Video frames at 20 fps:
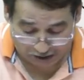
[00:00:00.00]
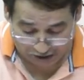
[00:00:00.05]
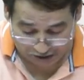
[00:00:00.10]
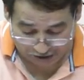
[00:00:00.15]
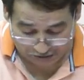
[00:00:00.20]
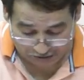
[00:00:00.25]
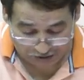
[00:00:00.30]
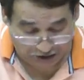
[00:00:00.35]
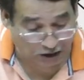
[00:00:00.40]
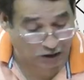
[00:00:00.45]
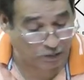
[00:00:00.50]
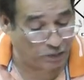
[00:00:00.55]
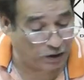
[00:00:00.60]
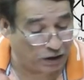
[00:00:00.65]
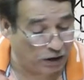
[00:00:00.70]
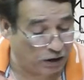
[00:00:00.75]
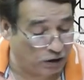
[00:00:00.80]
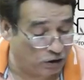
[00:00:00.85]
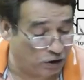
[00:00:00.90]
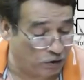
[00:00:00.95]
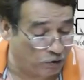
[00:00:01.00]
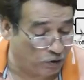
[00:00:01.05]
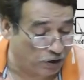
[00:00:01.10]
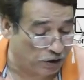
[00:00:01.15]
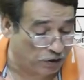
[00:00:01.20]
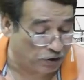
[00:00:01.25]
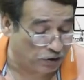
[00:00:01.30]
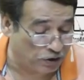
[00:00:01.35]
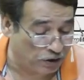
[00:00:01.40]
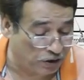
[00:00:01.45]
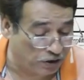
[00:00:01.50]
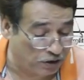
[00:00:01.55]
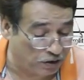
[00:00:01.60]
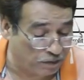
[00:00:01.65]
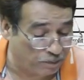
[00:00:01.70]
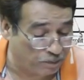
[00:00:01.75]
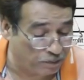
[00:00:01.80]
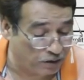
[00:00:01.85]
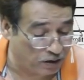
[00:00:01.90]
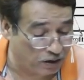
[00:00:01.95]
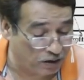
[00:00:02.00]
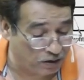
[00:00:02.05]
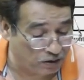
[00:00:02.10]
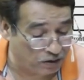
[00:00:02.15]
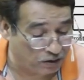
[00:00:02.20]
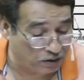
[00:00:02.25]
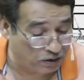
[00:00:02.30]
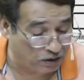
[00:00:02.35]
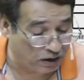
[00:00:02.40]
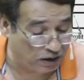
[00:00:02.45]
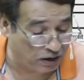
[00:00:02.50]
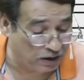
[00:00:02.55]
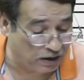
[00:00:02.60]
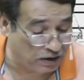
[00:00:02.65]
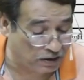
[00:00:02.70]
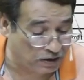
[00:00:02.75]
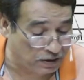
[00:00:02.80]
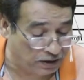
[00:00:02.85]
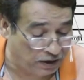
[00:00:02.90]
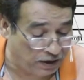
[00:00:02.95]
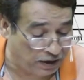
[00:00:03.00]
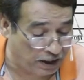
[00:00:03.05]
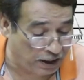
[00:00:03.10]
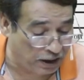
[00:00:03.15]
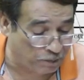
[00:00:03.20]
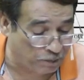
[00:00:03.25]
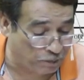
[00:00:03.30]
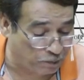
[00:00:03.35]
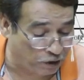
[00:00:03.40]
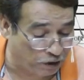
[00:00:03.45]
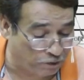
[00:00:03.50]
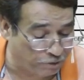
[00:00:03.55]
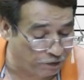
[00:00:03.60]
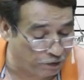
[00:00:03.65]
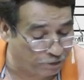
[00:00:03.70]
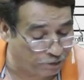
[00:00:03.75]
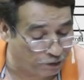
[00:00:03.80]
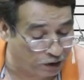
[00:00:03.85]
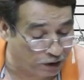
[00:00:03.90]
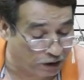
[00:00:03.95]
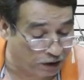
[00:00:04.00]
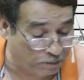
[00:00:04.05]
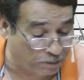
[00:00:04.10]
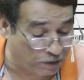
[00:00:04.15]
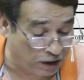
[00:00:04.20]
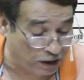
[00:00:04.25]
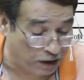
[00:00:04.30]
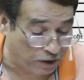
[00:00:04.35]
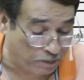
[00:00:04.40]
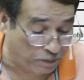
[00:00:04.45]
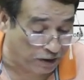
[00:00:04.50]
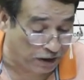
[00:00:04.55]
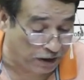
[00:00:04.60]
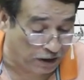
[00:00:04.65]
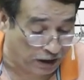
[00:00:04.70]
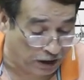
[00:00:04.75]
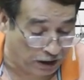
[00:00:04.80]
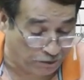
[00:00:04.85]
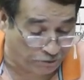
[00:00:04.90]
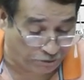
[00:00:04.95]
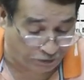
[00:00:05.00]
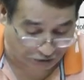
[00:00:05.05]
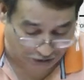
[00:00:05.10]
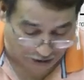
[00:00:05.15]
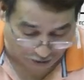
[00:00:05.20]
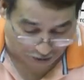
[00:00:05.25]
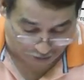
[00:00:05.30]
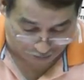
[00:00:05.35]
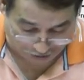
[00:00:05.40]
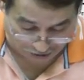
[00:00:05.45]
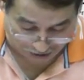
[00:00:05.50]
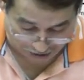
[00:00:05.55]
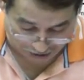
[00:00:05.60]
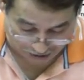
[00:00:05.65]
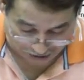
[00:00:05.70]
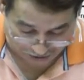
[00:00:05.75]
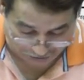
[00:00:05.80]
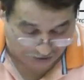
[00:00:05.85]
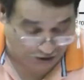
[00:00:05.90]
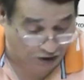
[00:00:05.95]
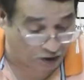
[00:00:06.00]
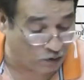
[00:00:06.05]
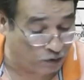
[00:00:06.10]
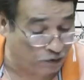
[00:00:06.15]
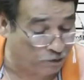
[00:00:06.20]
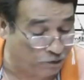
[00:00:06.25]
In this particular question, there is net profit for department A without any doubt,